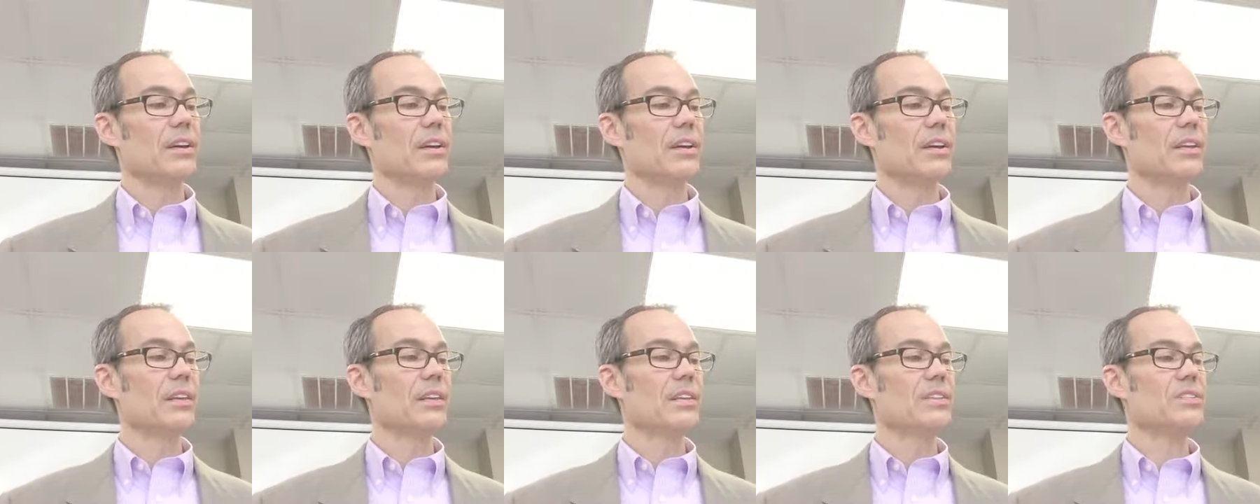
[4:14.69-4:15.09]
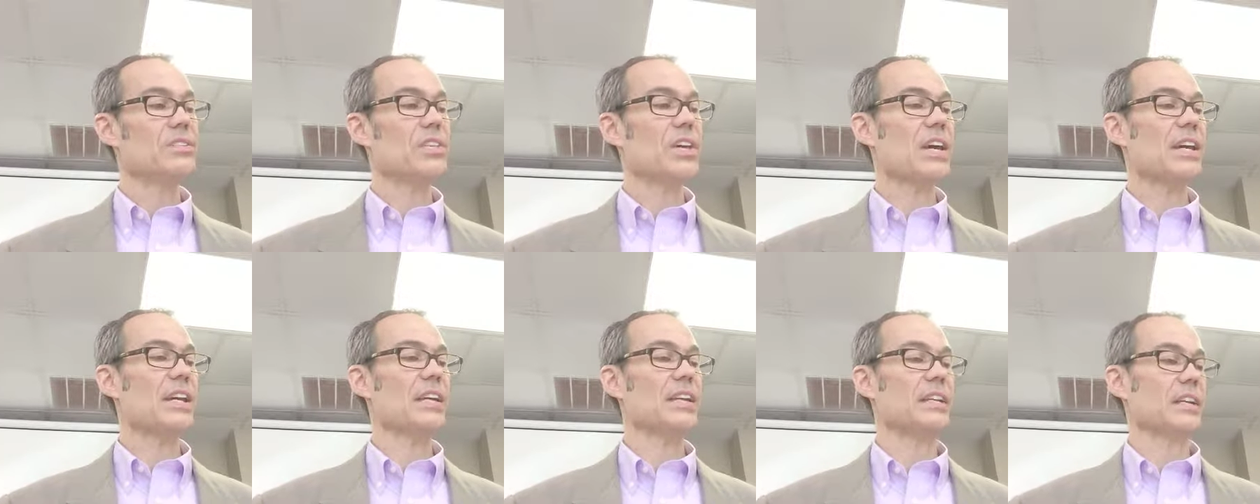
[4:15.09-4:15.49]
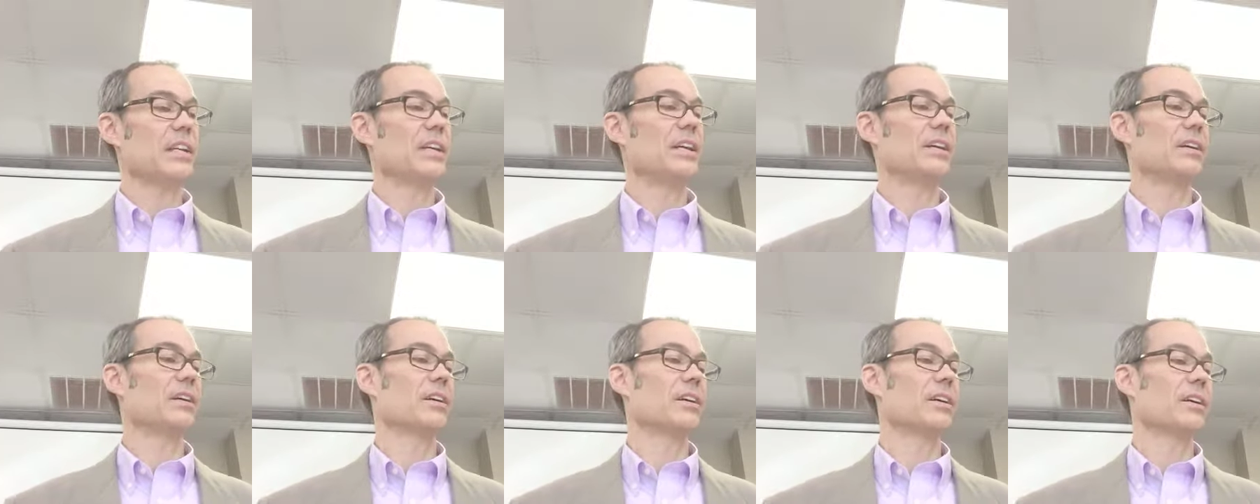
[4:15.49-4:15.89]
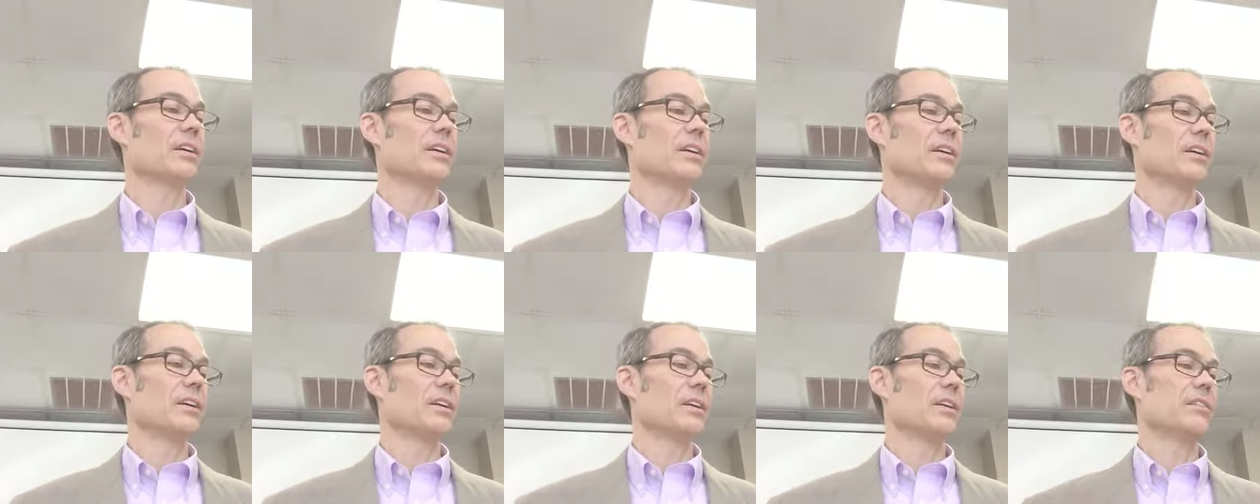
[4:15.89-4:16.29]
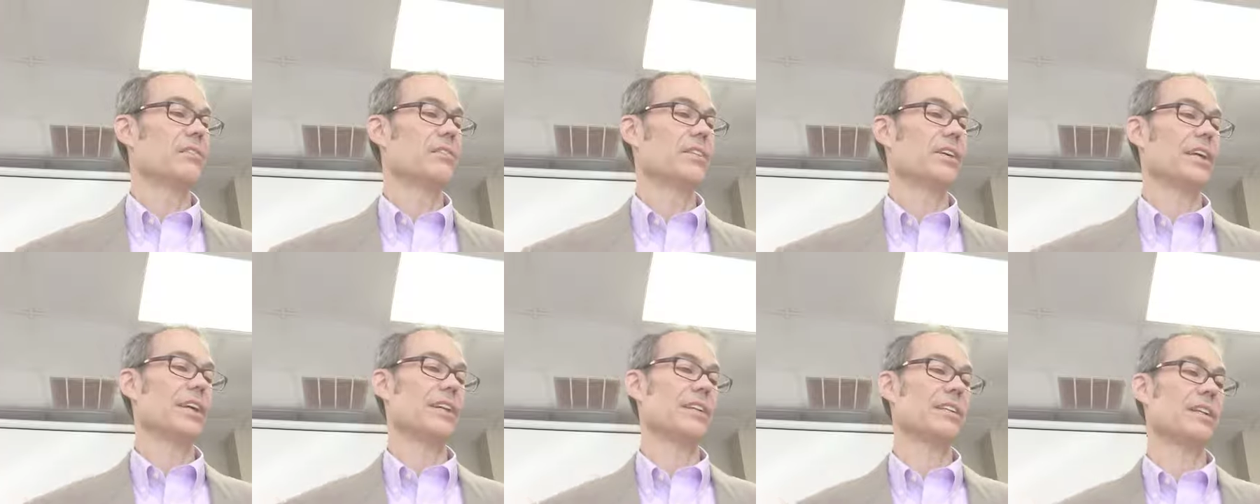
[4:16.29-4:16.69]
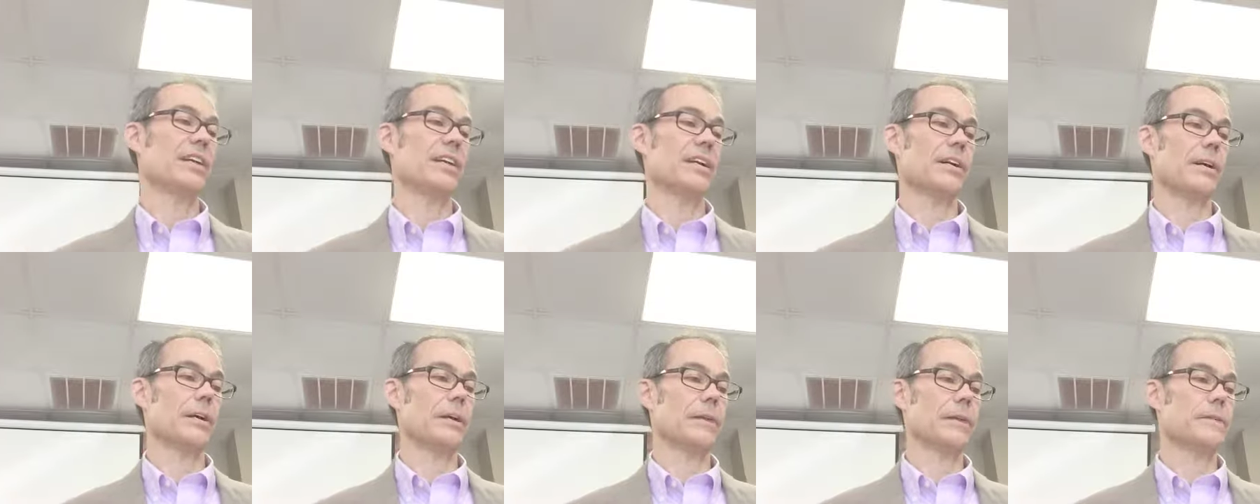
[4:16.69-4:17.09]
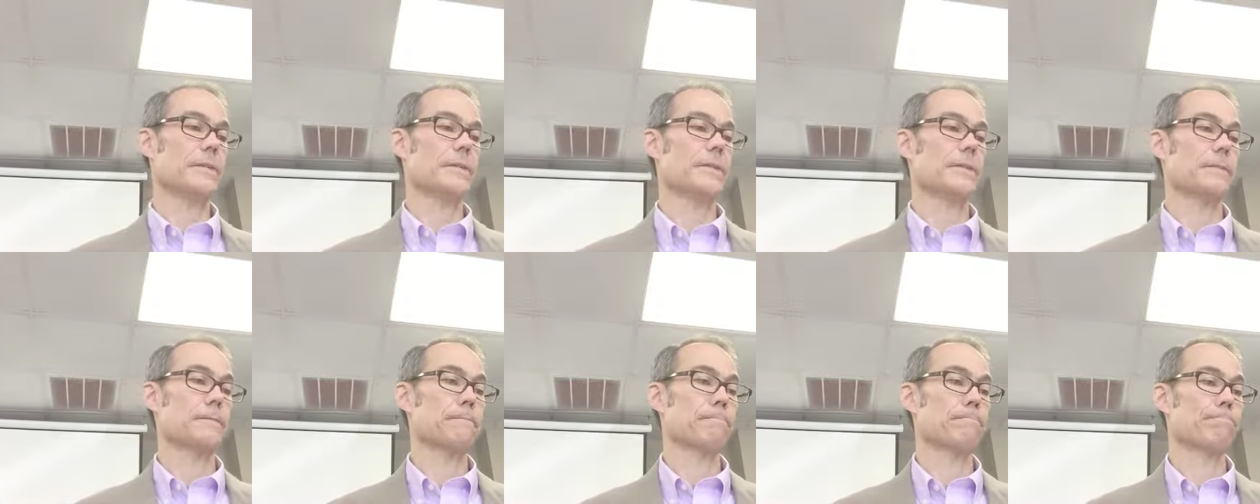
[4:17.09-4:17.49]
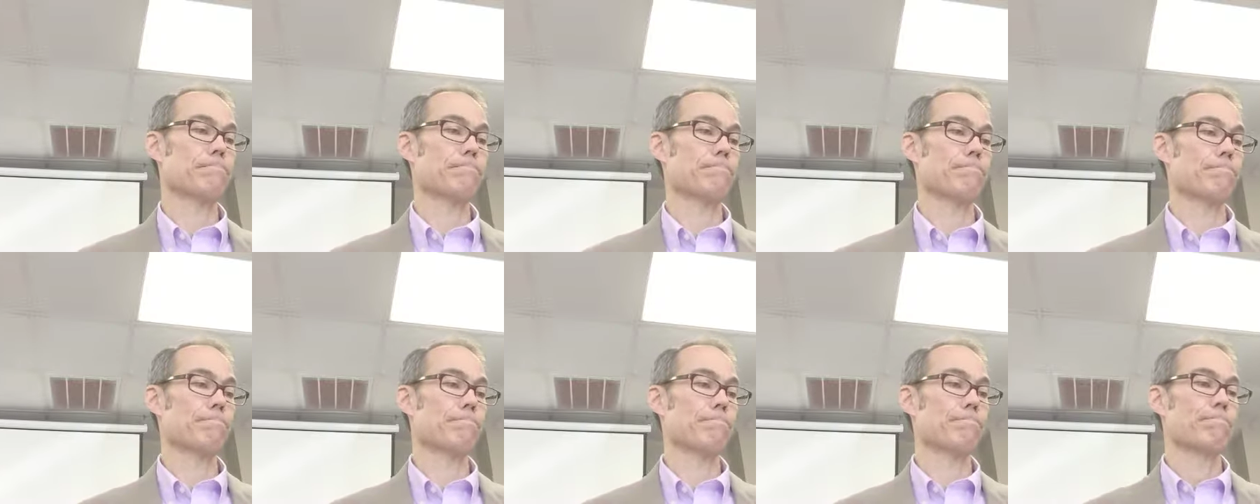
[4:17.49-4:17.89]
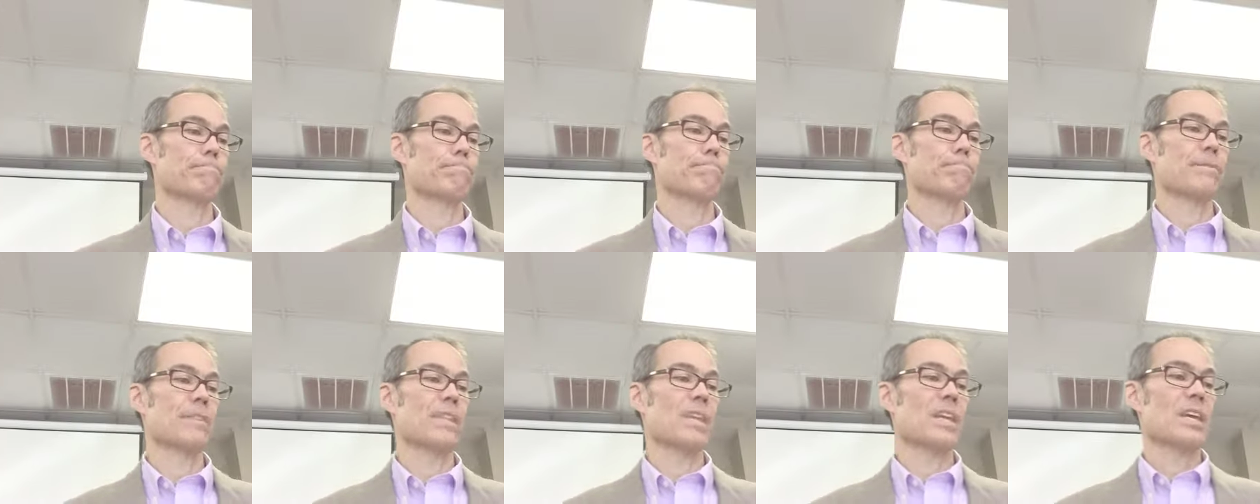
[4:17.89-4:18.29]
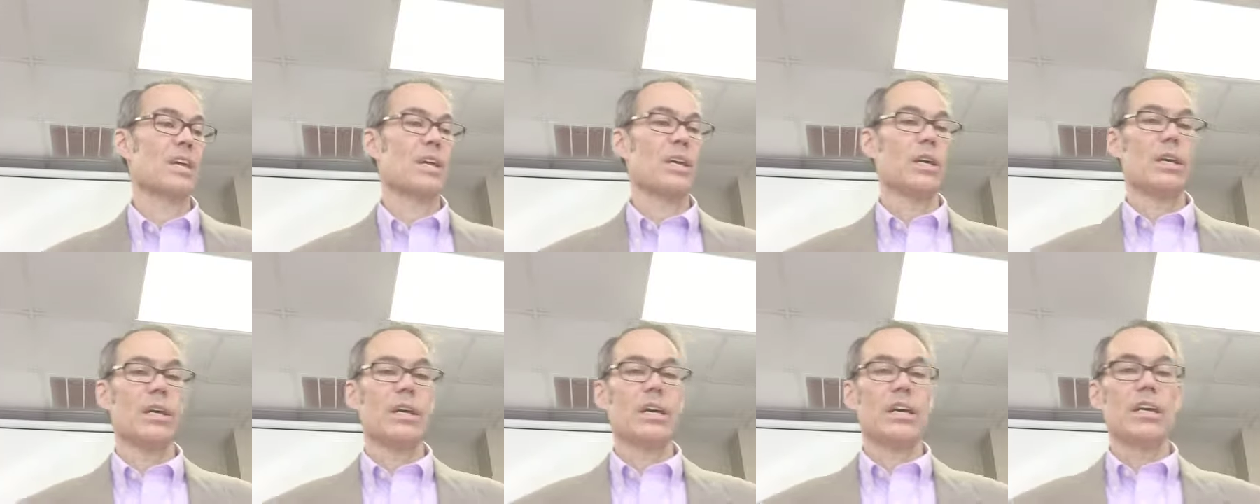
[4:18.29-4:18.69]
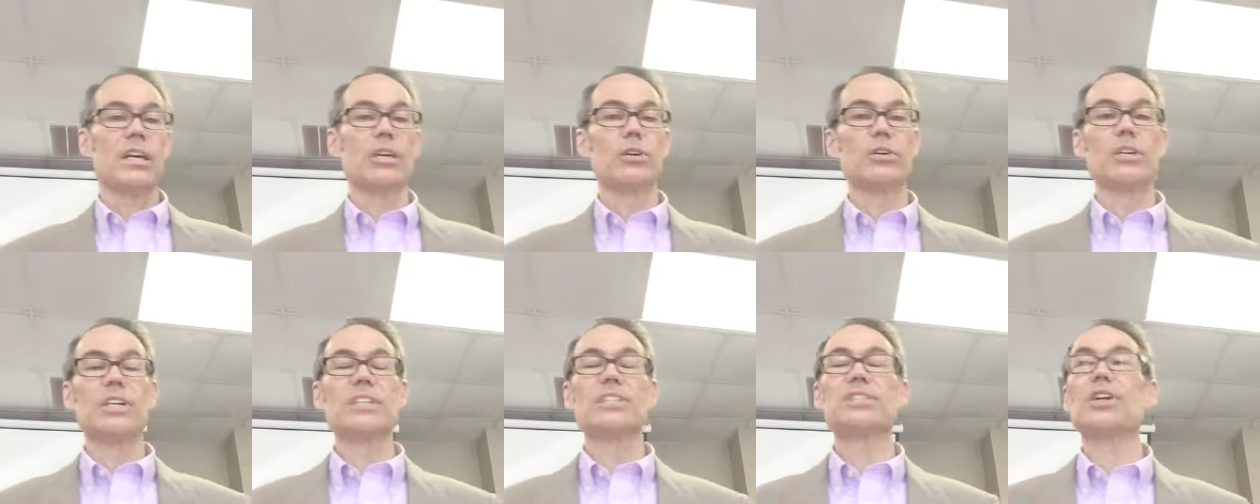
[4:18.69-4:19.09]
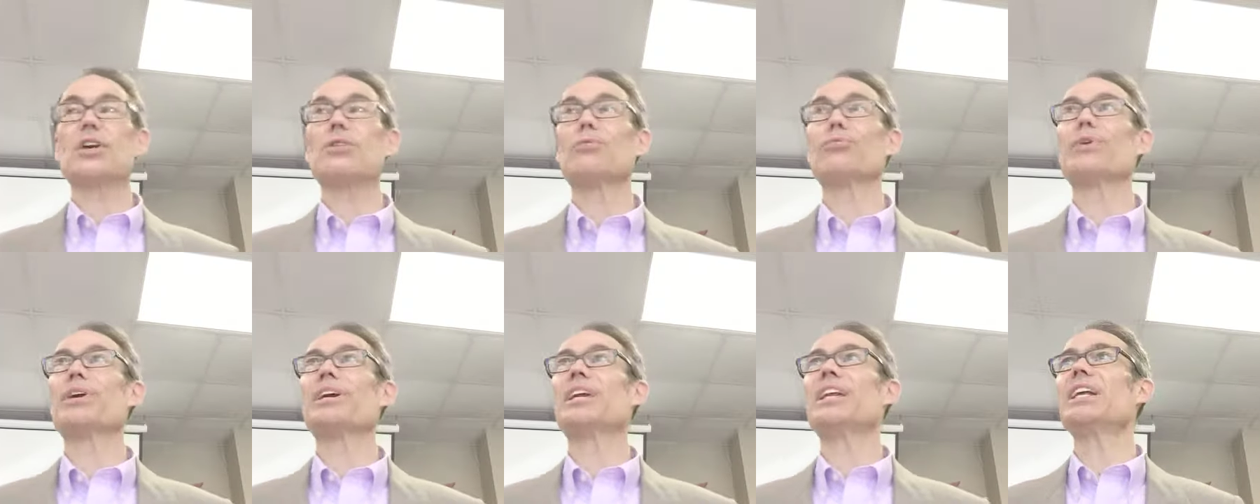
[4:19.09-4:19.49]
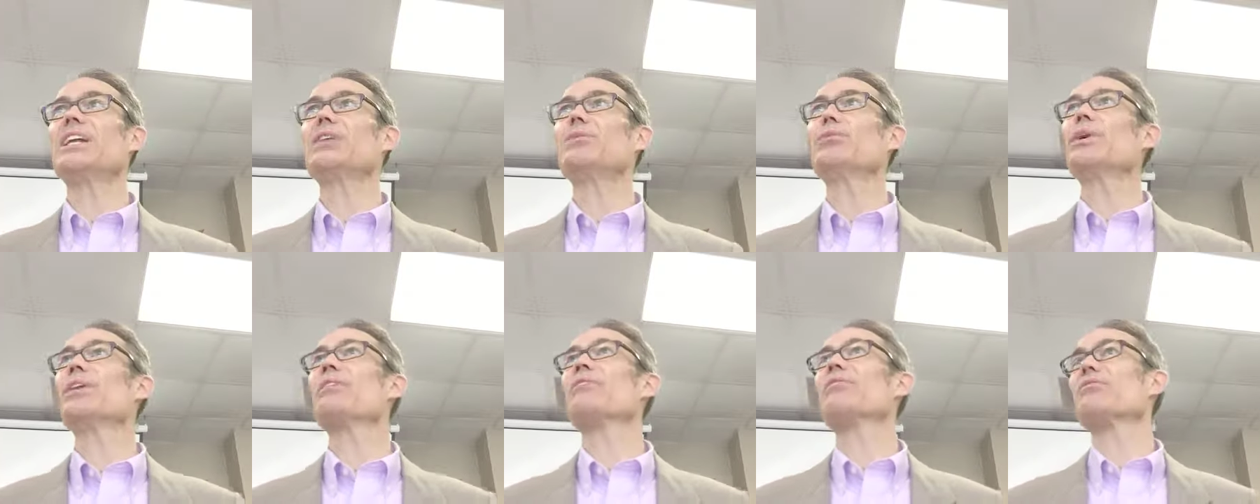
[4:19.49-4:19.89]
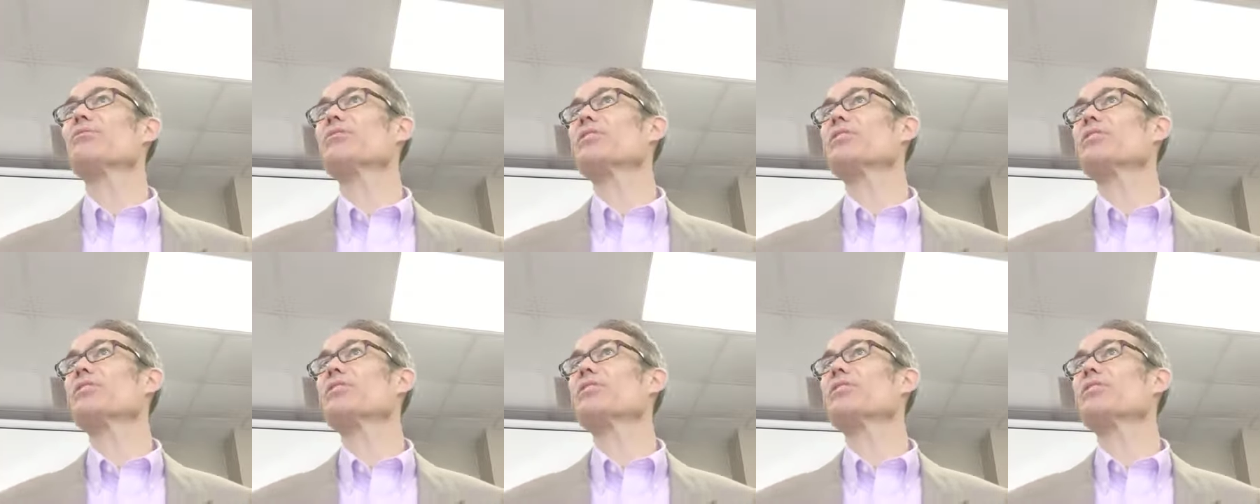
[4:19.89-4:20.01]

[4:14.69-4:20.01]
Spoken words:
in the second year of King Darius. Here ends our reading. We have a